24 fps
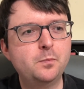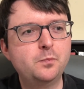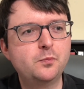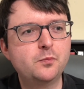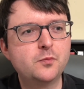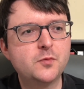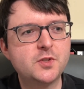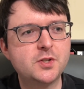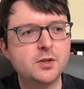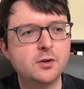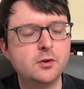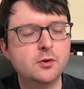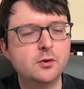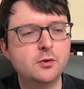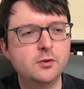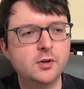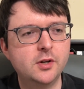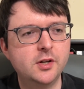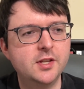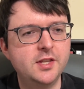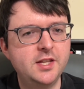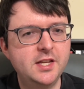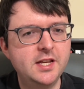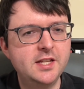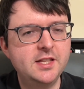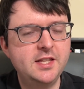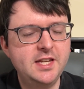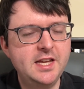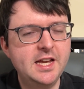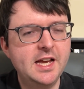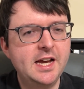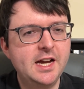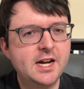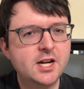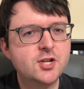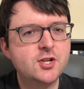So the
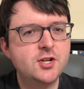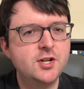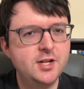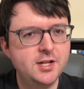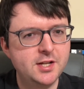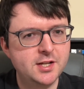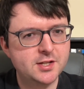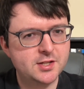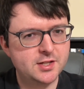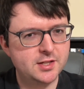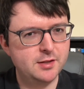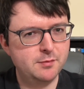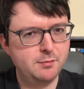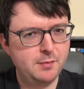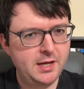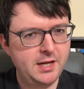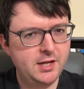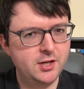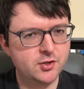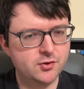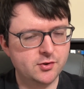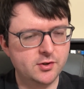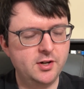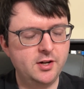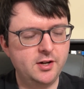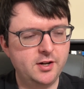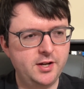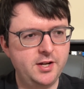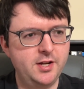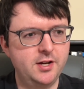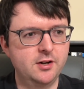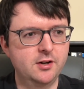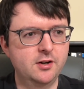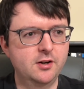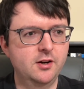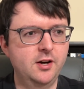action is the main draw
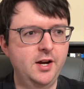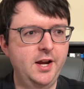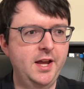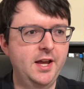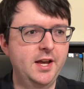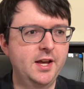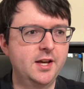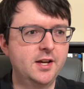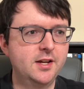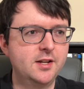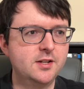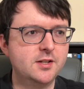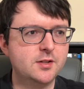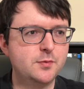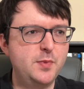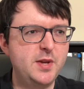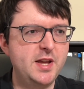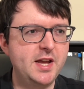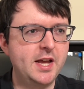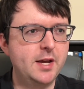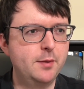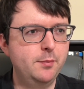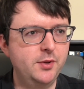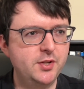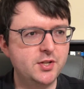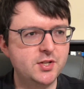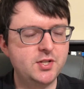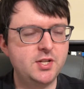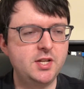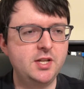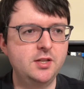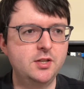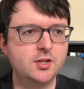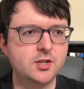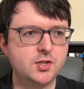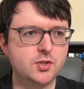here, and being able to
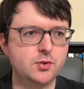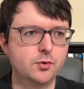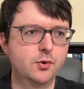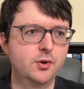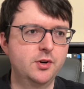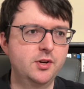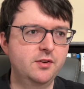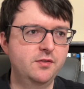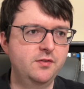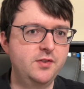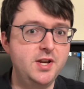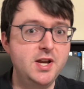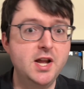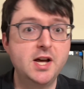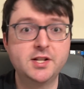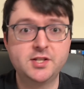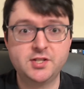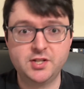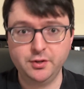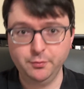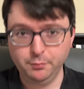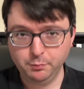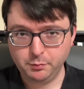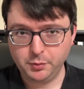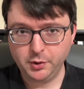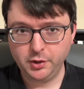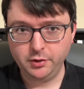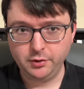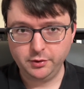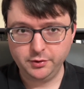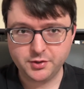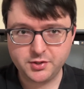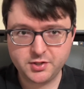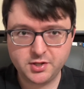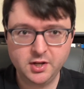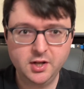see the sort of nuts and
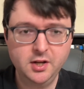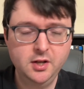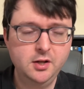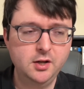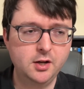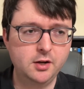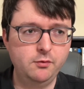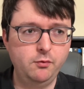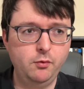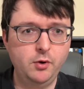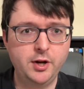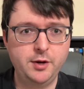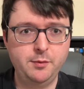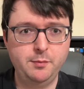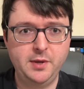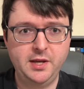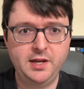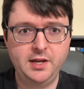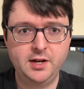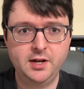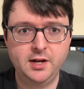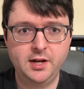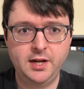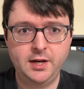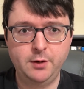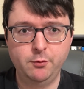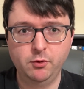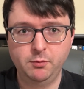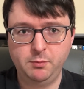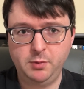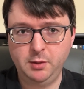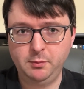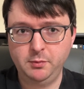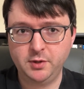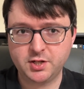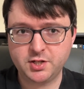bolts of what made a
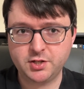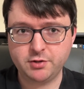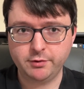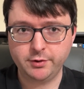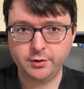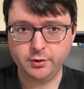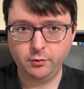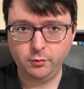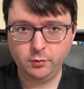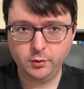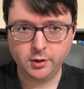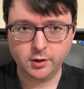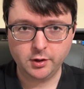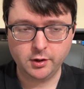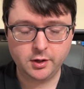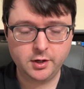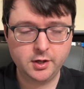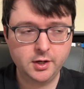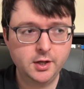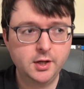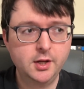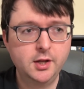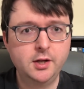Republic serial work.